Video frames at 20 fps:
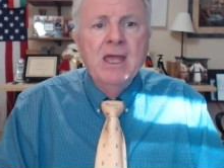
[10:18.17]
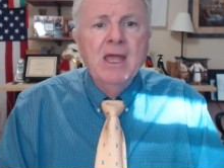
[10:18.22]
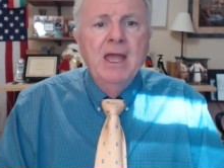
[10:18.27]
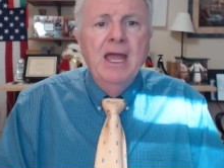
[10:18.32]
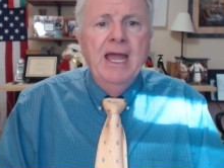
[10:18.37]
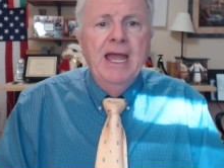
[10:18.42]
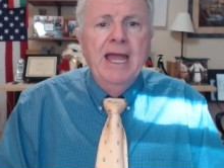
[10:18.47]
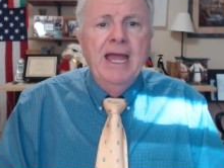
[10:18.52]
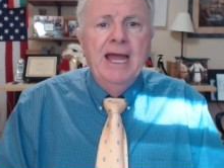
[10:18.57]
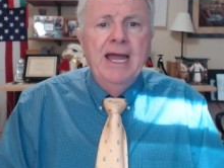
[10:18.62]

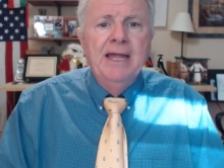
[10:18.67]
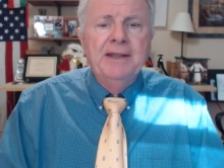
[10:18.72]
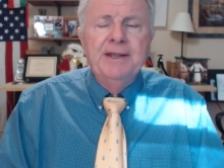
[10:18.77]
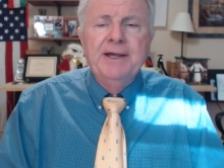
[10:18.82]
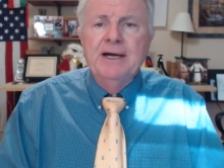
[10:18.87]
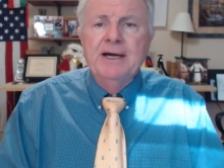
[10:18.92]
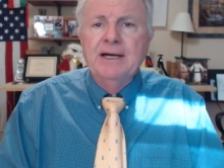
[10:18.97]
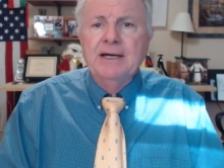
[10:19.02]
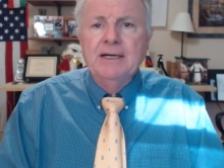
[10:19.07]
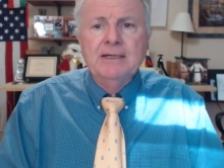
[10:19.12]
and
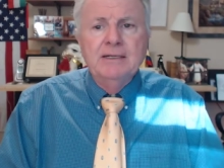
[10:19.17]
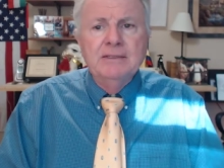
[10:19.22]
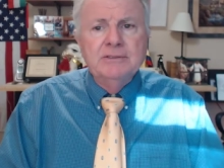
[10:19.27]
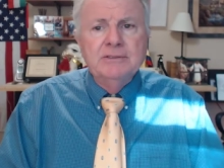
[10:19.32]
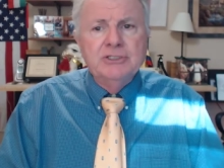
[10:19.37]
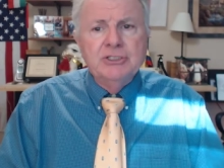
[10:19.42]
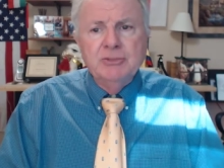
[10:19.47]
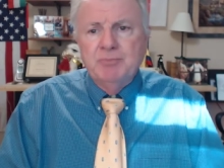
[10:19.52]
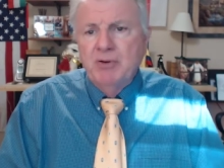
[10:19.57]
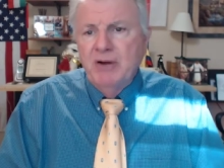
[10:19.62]
uh,
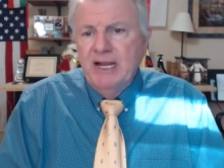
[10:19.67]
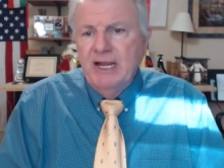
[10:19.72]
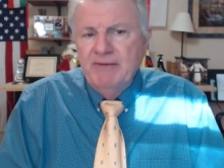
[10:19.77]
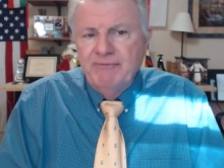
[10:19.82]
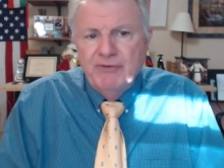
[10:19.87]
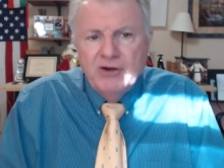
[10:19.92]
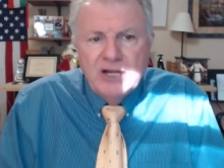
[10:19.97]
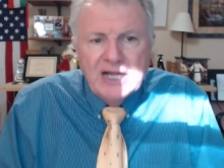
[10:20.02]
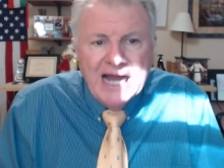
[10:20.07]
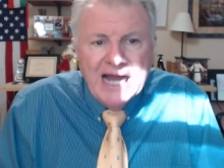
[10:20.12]
to pray
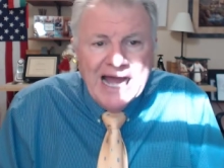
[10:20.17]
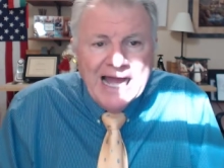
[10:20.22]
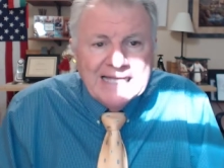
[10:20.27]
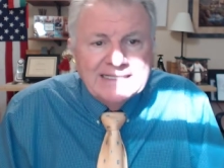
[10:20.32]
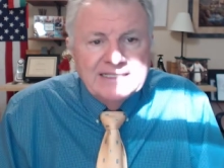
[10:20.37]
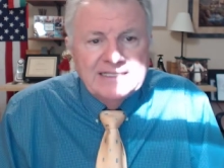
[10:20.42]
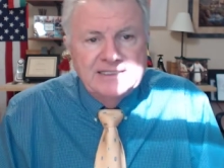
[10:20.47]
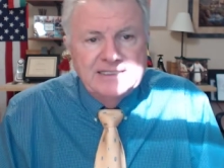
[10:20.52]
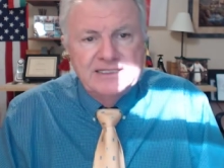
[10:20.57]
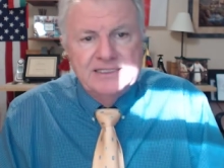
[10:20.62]
for
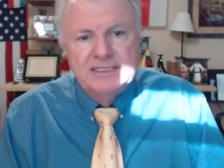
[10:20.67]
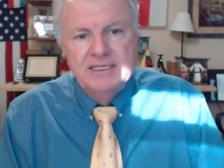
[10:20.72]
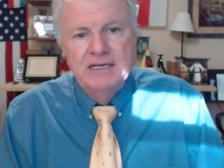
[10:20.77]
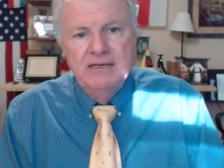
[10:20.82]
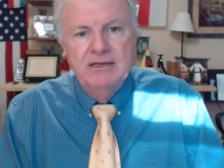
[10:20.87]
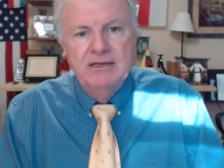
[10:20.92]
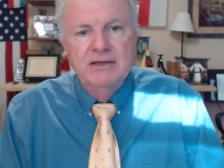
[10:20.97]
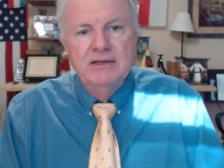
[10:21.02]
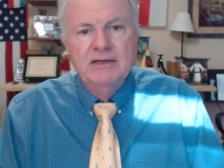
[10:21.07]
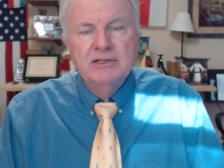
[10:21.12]
guidance
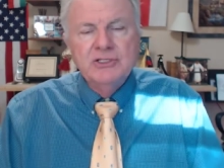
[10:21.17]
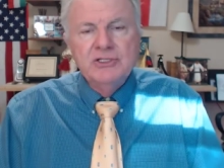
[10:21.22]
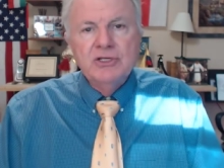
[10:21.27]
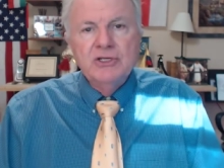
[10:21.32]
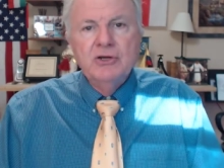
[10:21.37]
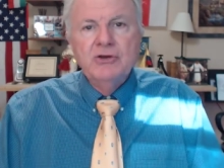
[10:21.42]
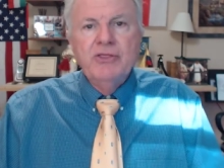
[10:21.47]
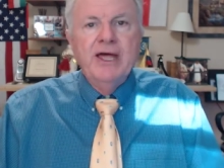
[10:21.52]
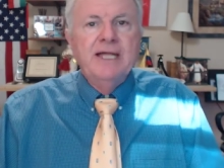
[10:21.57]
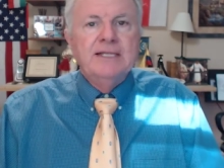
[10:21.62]

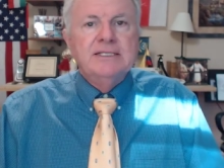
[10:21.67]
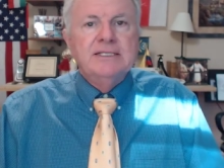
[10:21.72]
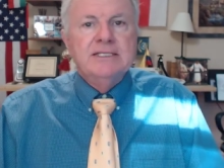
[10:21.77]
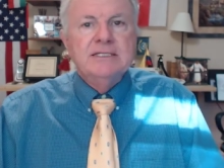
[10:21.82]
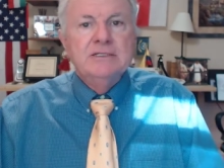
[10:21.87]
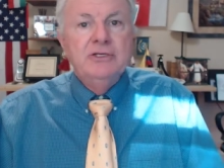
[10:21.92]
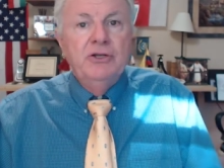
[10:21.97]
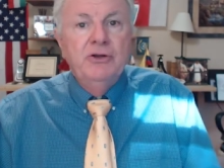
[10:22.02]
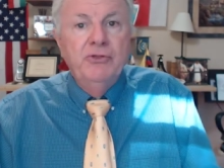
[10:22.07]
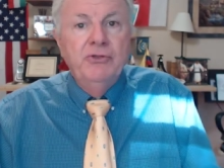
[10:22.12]
so that
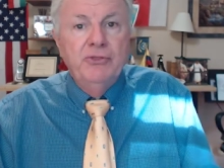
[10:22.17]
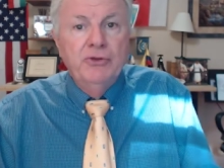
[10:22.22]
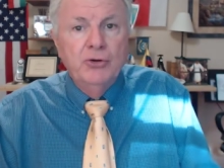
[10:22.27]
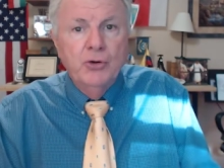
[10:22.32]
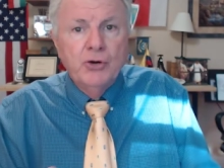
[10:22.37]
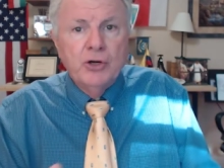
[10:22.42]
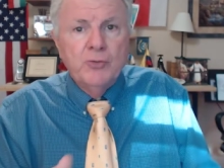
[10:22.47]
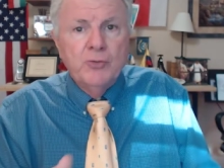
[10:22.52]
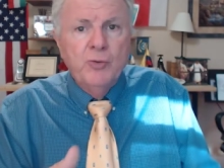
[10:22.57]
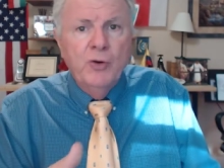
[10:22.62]
you know the
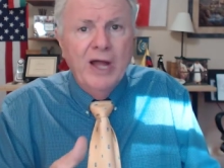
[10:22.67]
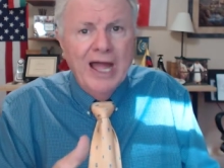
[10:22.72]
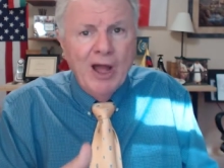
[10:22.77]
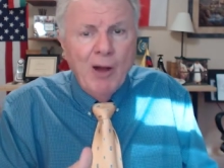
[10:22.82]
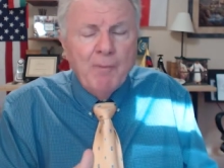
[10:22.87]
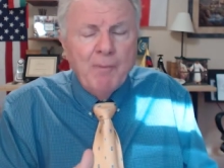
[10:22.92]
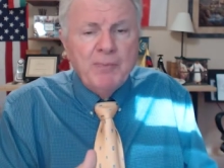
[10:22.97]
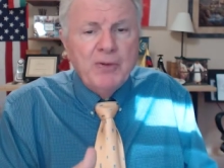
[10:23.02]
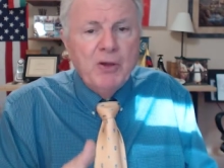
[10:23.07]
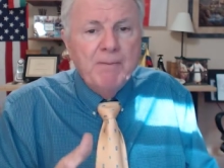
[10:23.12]
Lord will
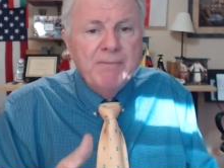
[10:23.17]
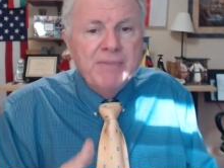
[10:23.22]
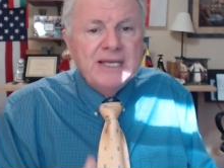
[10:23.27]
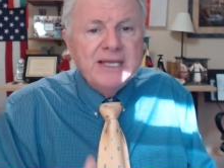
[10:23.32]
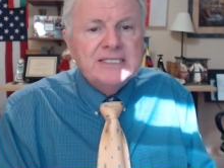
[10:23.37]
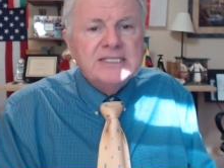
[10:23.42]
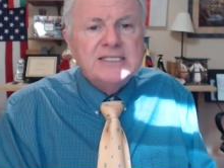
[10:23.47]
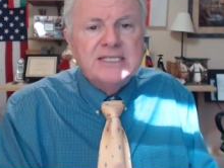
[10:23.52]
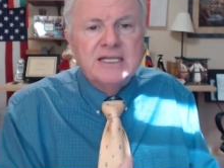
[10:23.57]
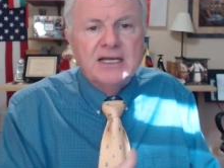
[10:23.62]
help you
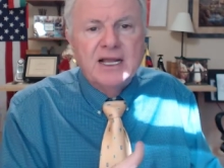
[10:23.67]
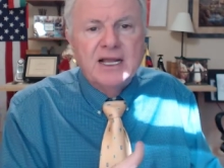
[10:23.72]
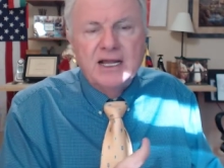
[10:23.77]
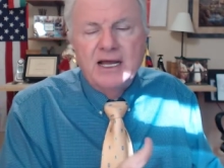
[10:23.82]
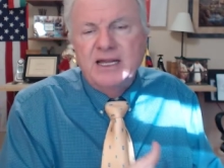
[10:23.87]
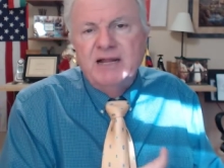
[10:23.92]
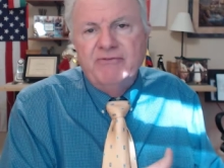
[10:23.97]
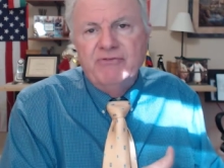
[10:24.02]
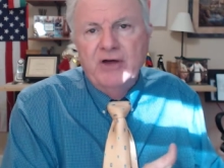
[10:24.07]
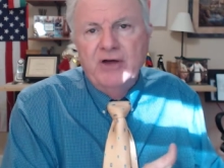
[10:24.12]
miss the
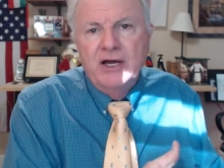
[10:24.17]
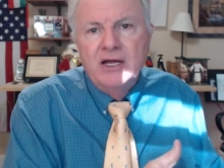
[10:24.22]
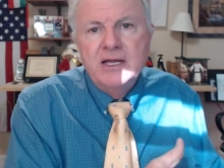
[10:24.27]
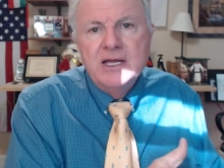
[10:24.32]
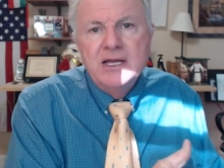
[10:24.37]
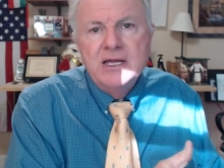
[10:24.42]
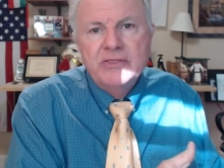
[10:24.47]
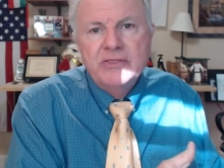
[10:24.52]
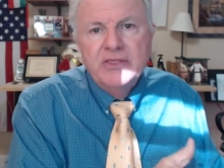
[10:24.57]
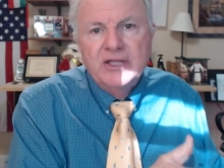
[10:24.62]
kind of the
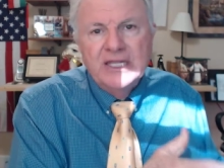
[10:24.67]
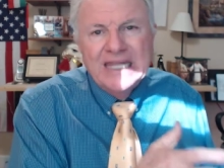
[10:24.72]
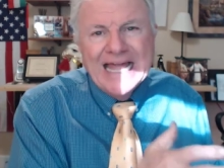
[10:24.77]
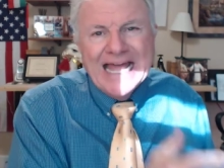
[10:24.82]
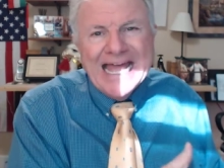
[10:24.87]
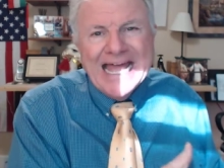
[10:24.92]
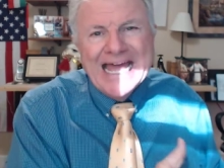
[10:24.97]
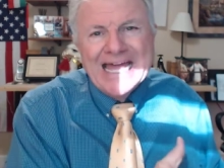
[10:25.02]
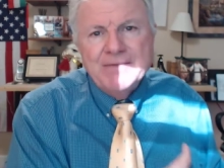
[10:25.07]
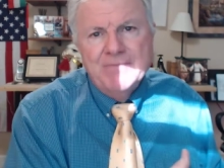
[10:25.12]
the
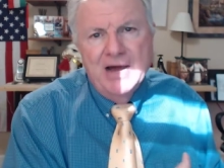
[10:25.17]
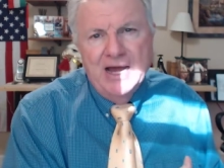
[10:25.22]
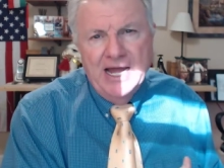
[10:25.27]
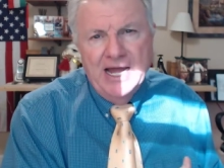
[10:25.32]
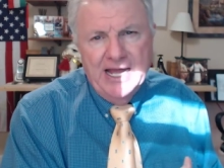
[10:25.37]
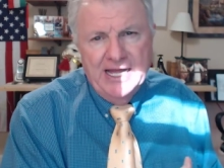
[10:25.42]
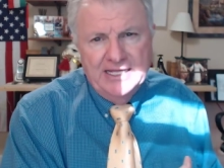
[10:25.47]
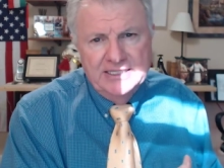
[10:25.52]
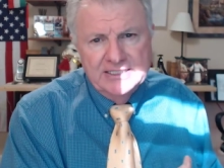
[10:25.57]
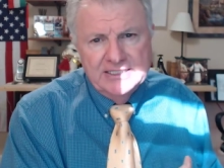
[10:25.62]

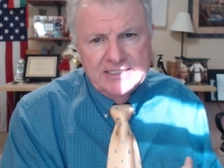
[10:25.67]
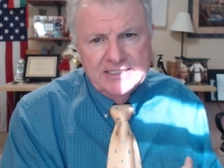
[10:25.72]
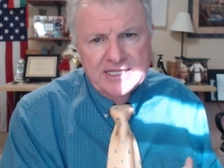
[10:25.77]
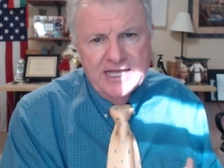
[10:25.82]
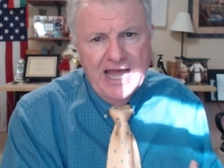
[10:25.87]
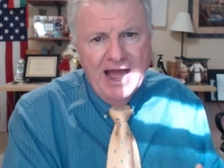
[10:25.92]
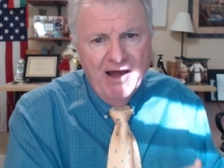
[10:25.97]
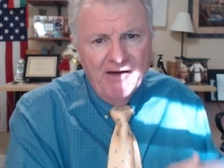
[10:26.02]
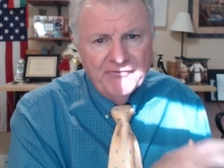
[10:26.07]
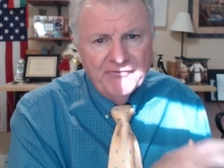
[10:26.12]
landmines
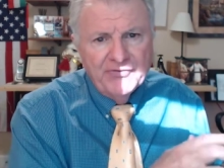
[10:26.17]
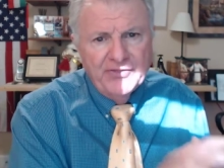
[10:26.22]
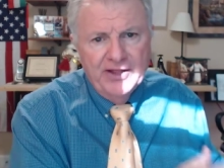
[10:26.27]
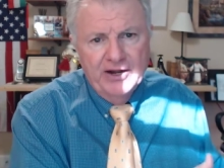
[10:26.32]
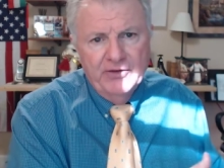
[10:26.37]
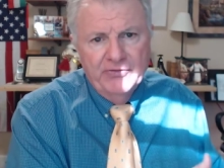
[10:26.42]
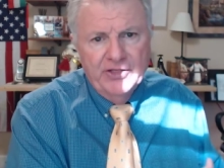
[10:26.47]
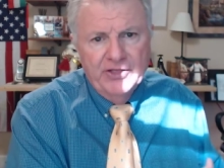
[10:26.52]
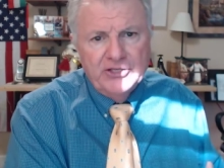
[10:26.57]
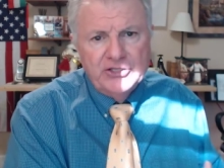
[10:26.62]
out
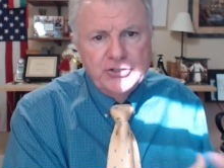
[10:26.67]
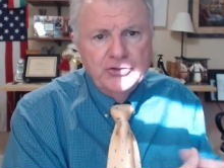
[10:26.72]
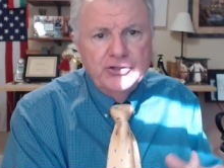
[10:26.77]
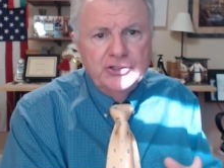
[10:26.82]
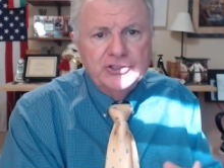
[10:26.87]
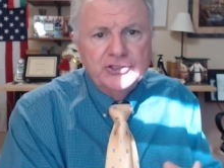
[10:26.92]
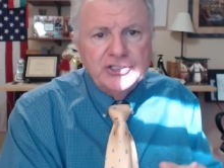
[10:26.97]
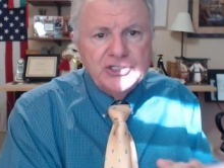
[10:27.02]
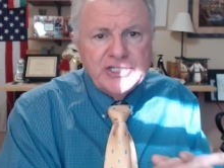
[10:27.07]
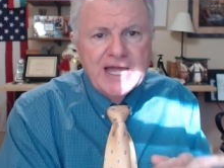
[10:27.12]
there that you
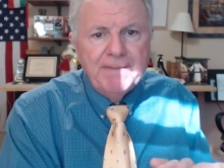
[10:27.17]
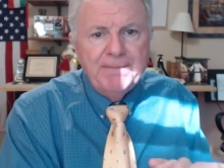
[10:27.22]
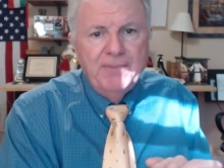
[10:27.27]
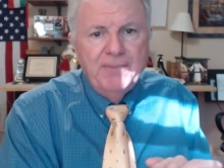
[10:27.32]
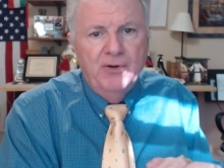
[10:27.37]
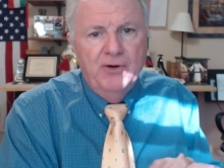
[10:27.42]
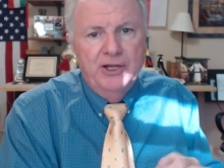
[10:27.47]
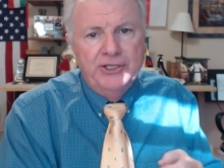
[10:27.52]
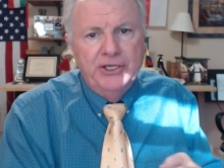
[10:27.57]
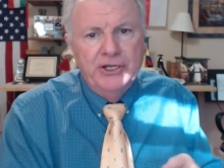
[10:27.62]
could step
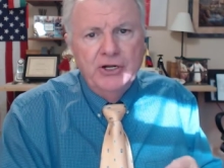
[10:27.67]
on.